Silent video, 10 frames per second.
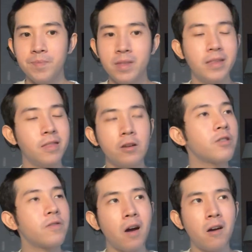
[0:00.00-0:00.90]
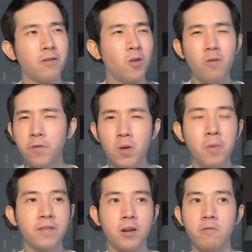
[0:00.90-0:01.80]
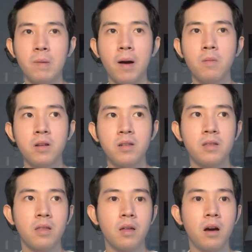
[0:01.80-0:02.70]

there just are so few books that are republished.